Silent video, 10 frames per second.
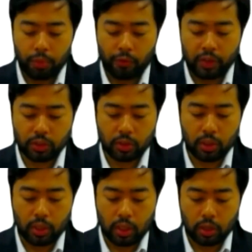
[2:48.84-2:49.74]

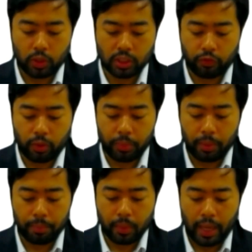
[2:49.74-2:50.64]
Professor Christopher
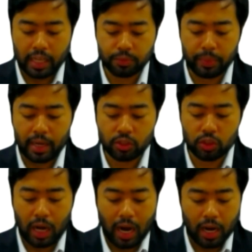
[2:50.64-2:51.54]
Mim has
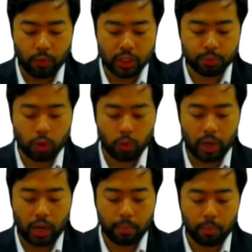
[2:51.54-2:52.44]
managed the high-risk
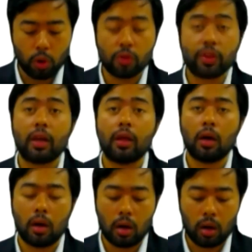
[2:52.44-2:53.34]
program, more than
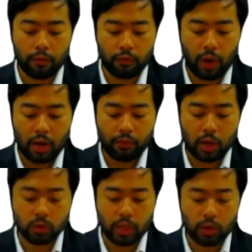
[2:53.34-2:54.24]

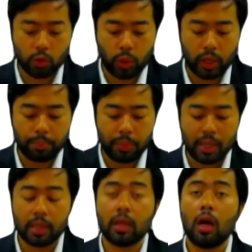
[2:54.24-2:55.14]
$520
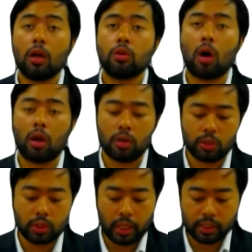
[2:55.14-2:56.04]
billion
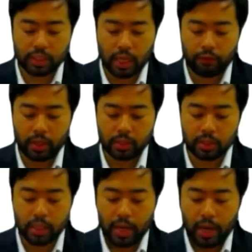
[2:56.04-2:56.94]
in
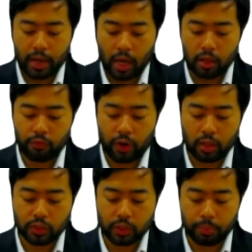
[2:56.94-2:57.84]
savings and other
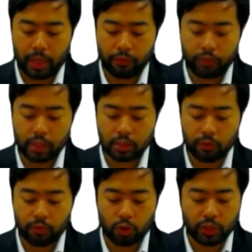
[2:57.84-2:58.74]
financial
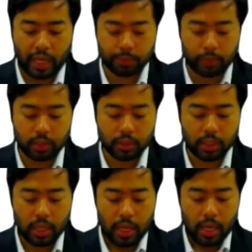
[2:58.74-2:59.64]
benefits for
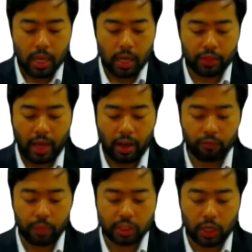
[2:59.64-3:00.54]
taxpayers that
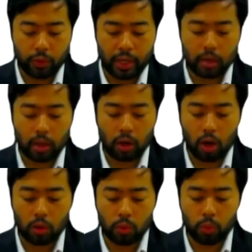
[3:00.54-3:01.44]
have been generated
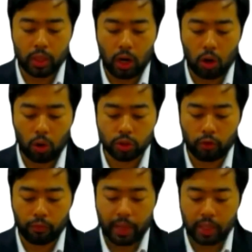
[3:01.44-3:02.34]
along with a host
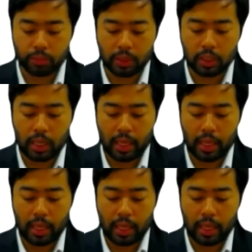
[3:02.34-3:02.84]
of management,